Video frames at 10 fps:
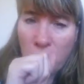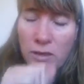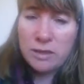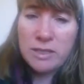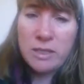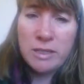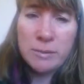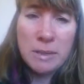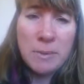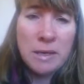excuse
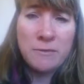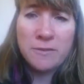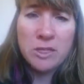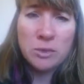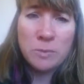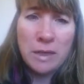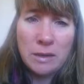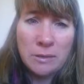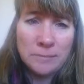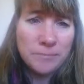me, being a visual
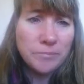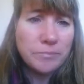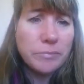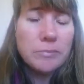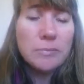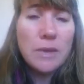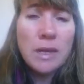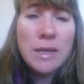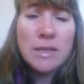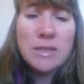media,
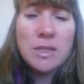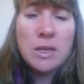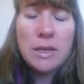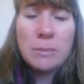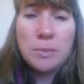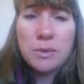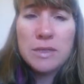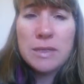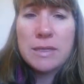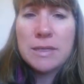it certainly
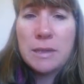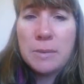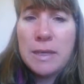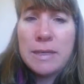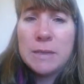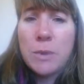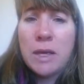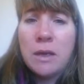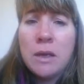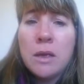puts us in a place
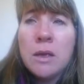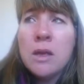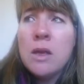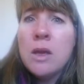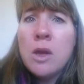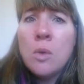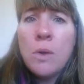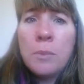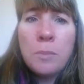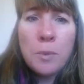where
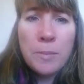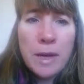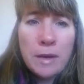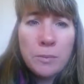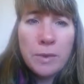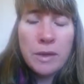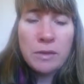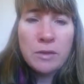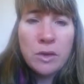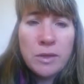we're bombarded
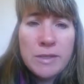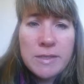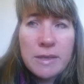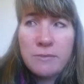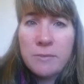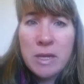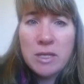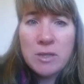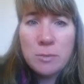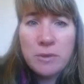with not just
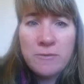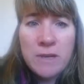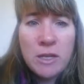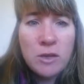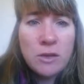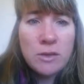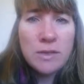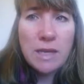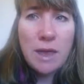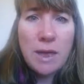information, but
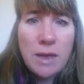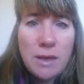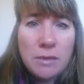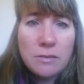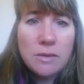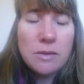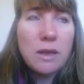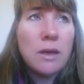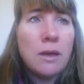videos and,